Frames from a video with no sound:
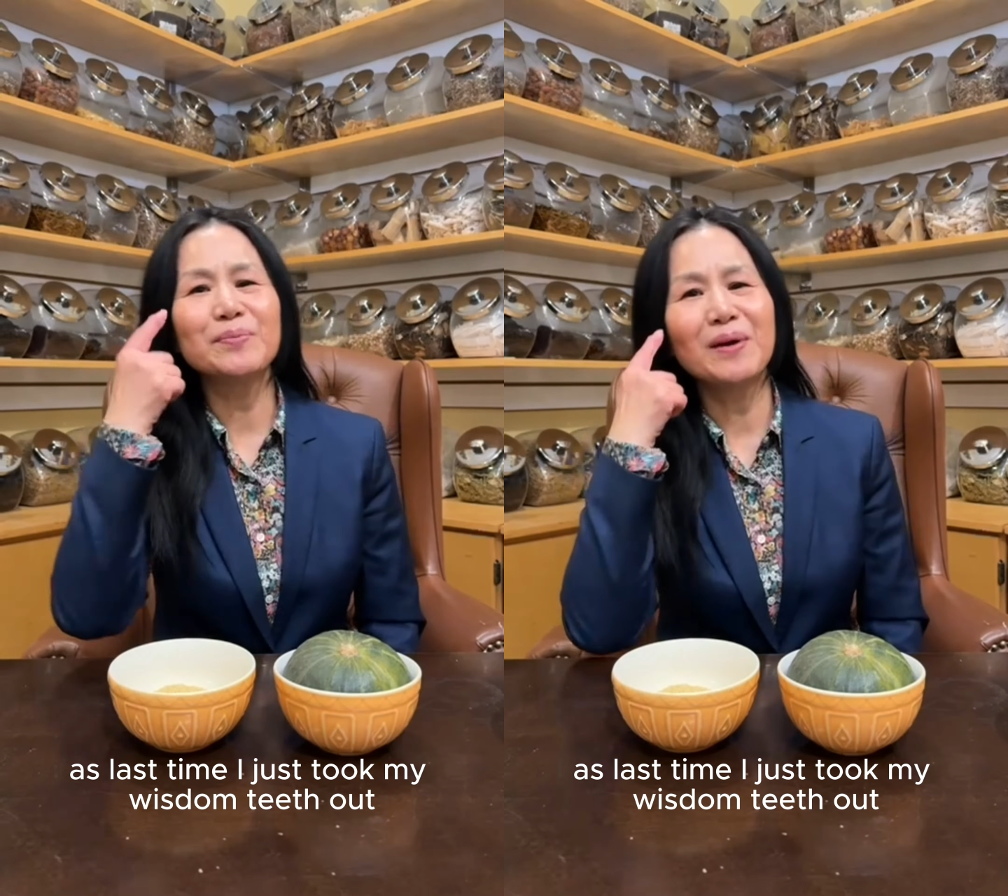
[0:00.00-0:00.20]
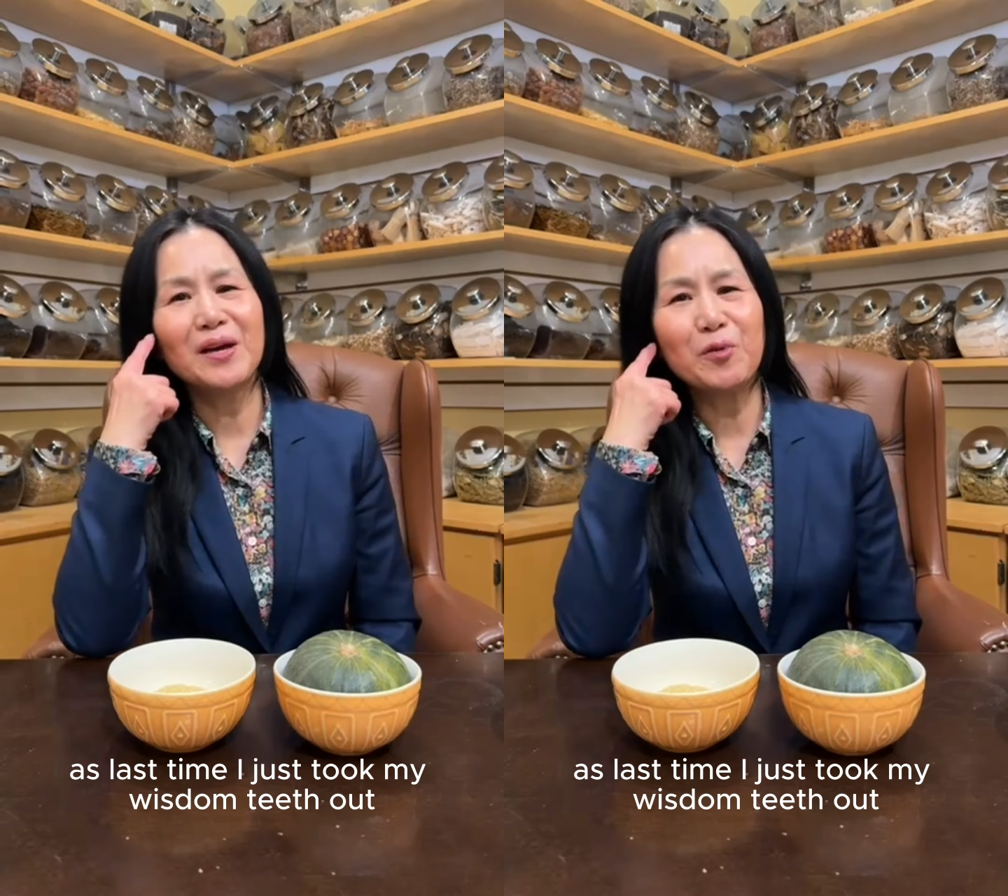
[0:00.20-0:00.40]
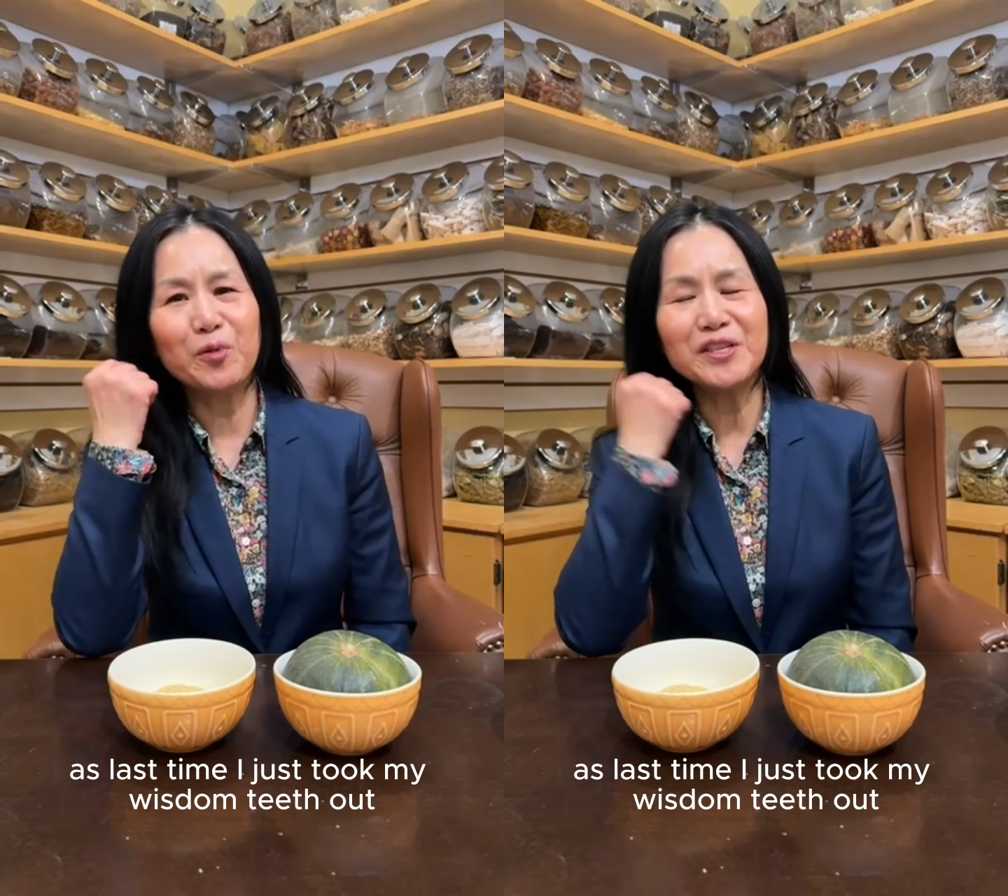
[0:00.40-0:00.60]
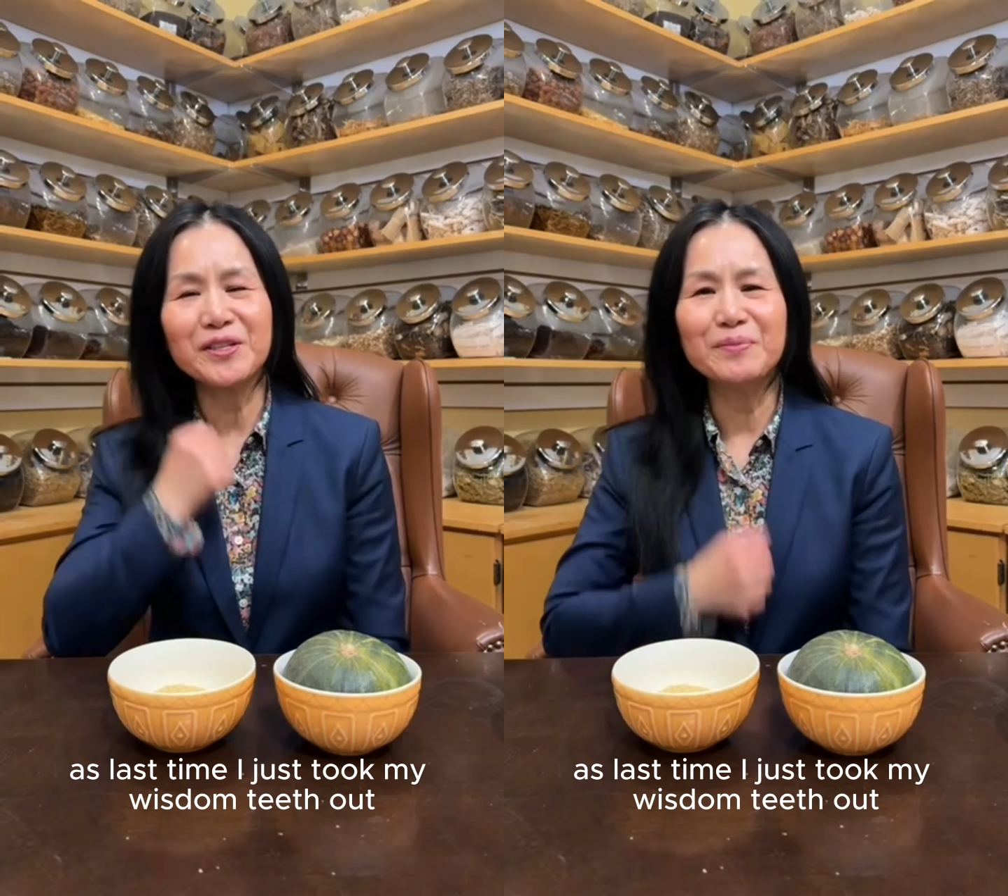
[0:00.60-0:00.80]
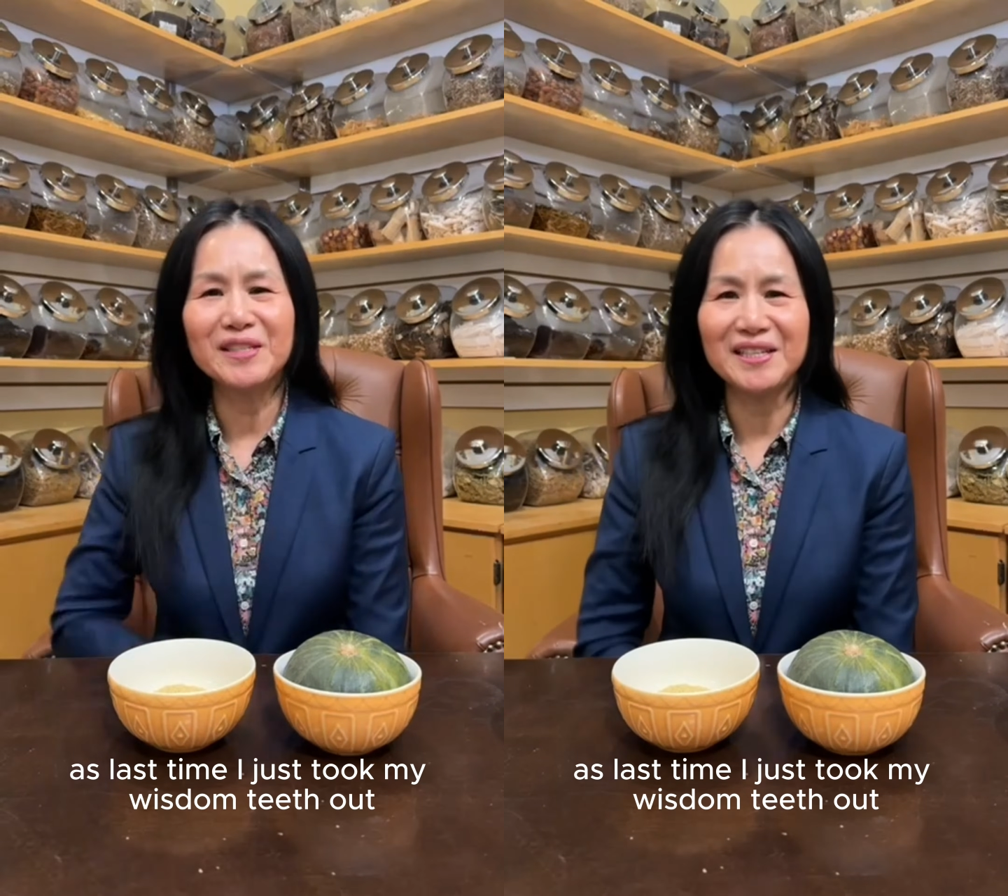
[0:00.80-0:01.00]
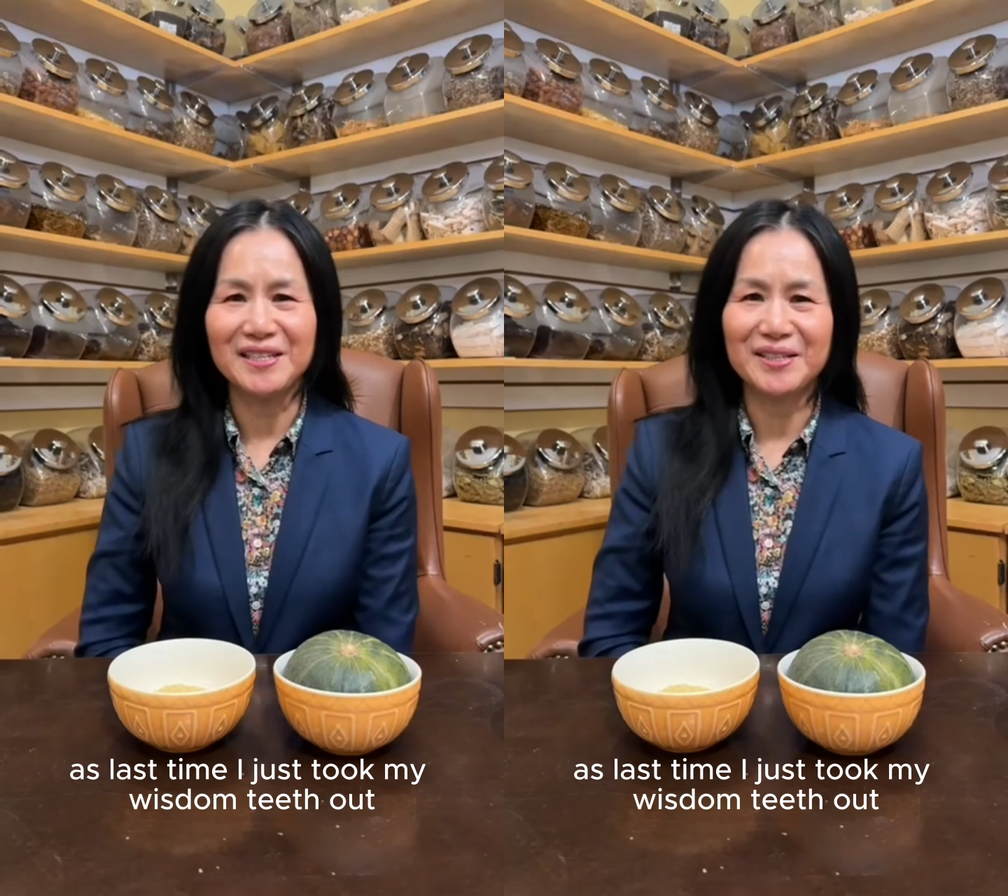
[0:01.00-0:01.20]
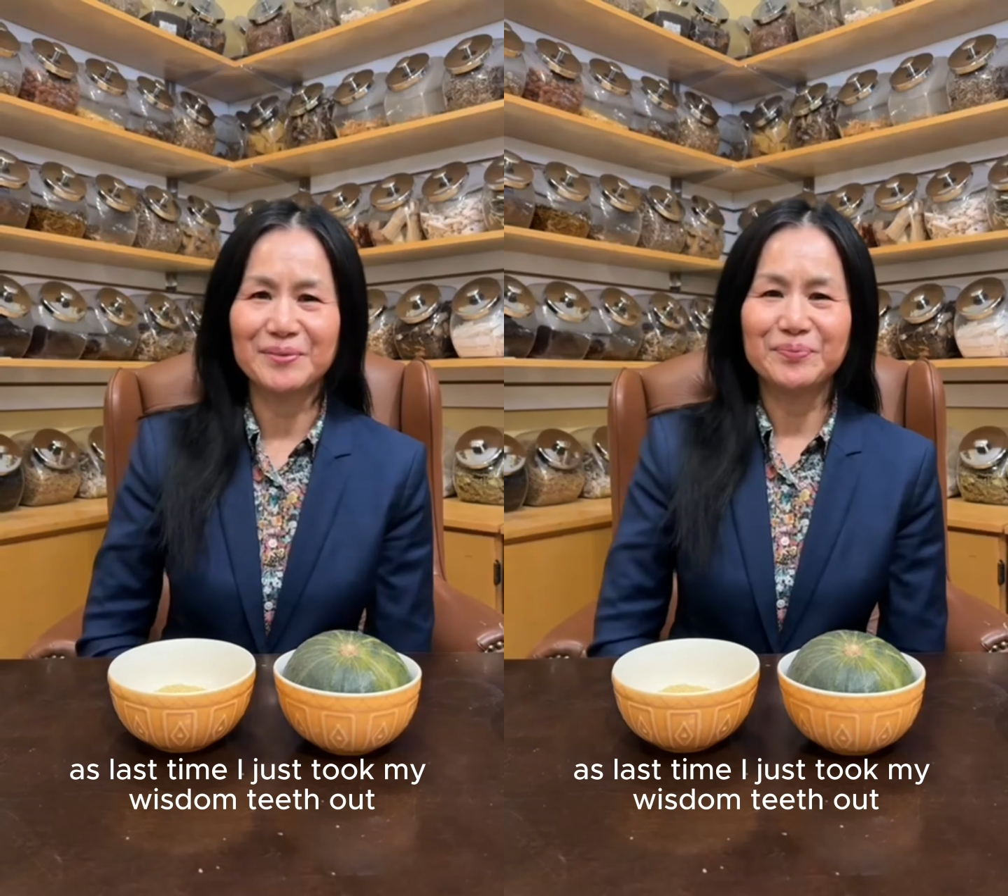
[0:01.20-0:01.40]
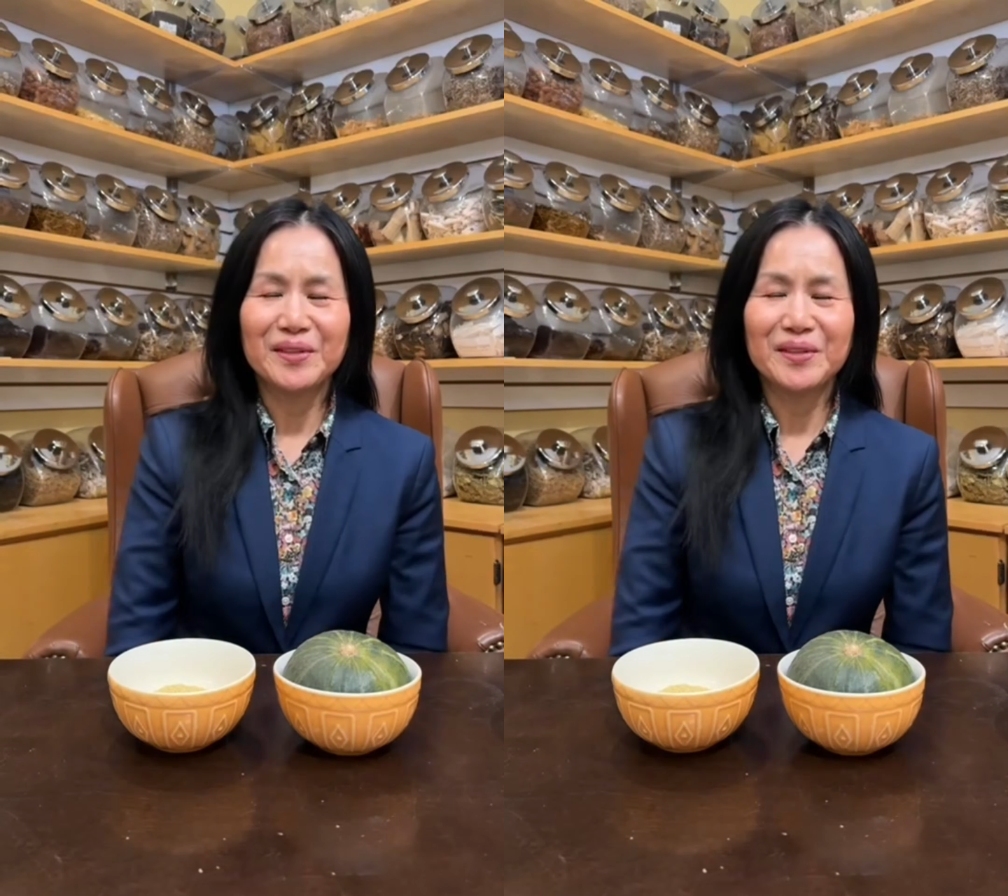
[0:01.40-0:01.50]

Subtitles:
my wisdom teeth.